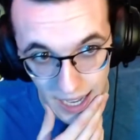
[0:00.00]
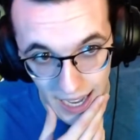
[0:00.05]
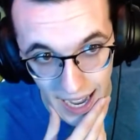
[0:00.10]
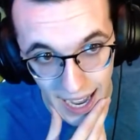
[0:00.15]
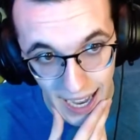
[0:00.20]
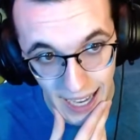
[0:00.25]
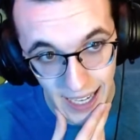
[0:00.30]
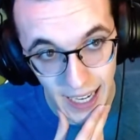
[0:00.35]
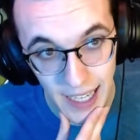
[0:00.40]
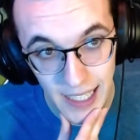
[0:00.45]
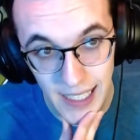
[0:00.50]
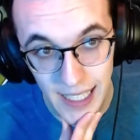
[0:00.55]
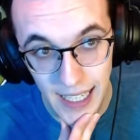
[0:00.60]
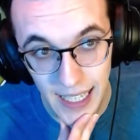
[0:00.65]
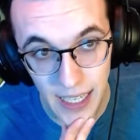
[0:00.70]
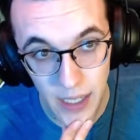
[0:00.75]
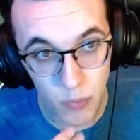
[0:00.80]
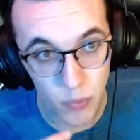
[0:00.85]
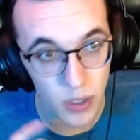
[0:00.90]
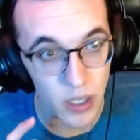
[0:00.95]
I got
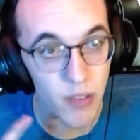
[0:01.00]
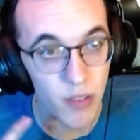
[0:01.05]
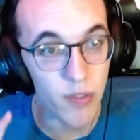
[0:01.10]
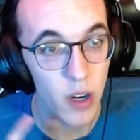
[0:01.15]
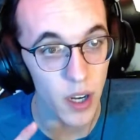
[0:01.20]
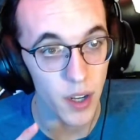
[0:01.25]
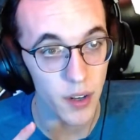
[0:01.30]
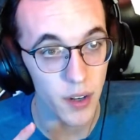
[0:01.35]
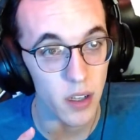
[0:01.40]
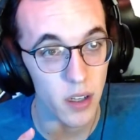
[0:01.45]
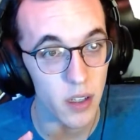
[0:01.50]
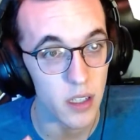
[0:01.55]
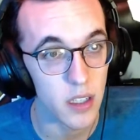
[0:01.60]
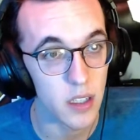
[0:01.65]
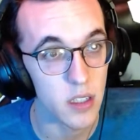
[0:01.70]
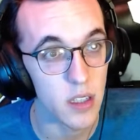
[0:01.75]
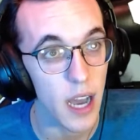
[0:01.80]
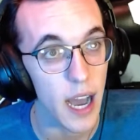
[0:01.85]
a refund because